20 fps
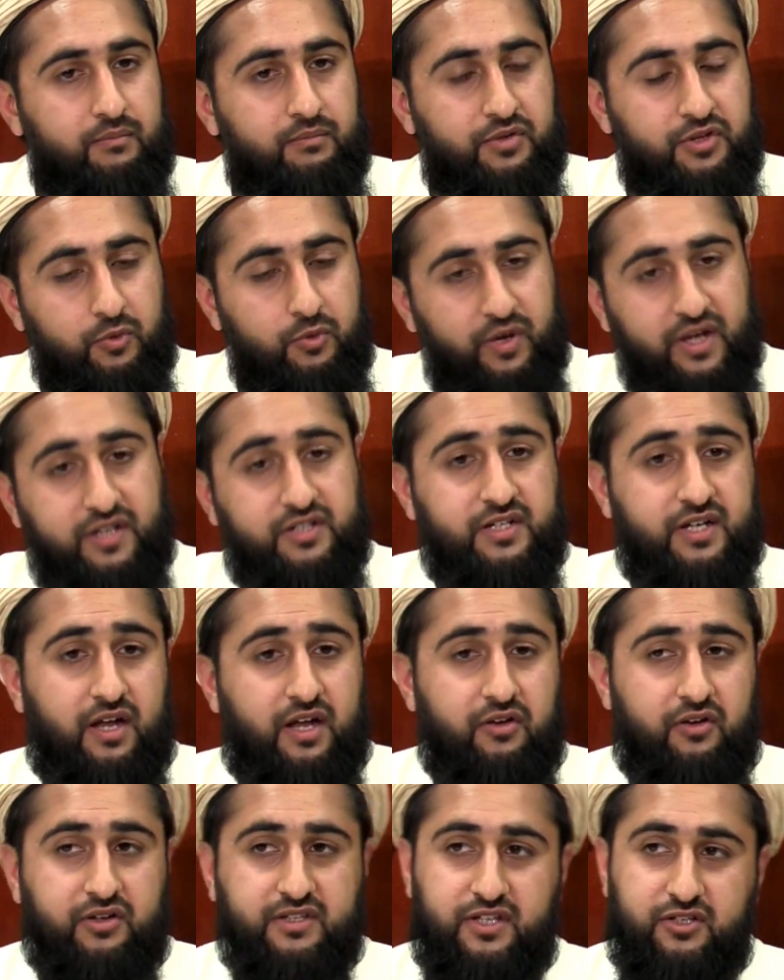But the way to
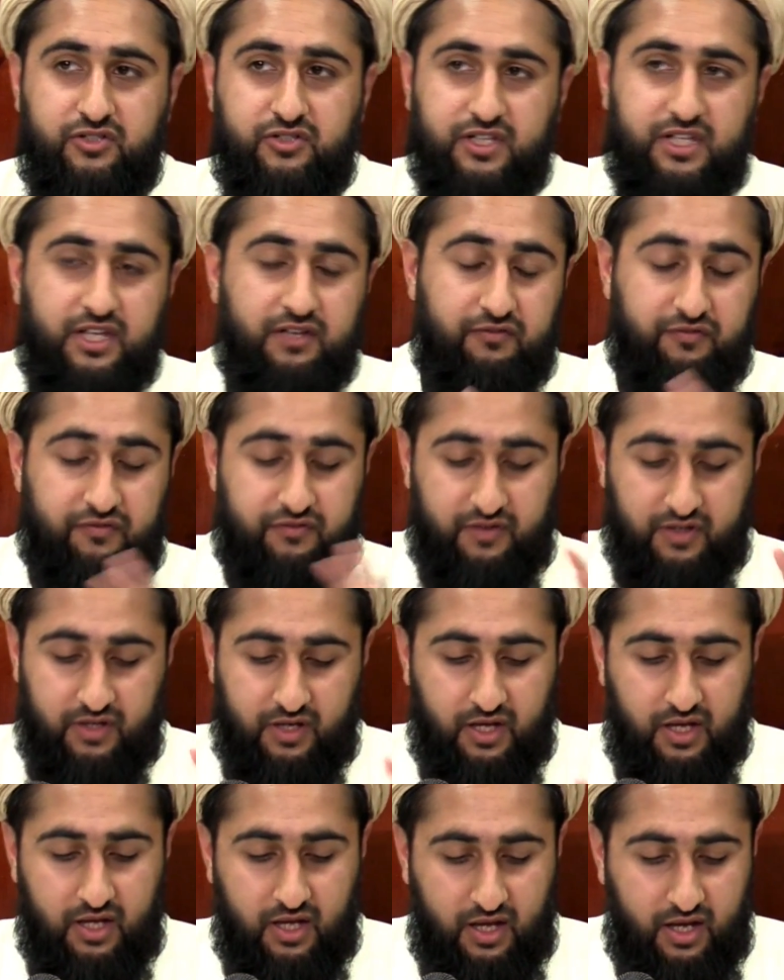carry on is then to give.
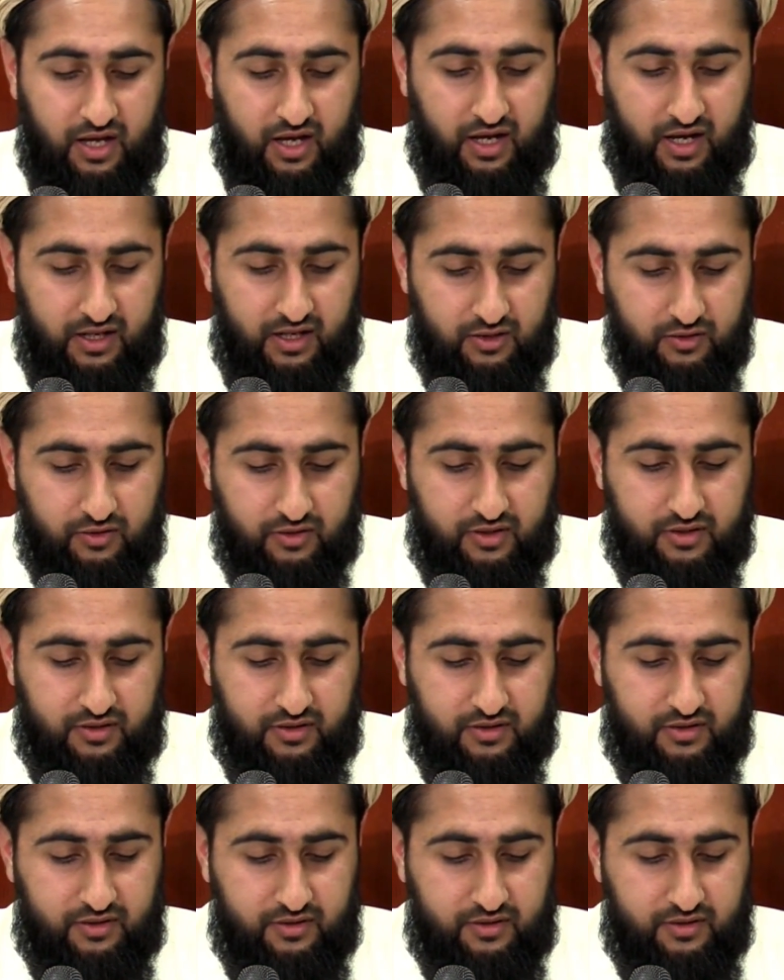And look,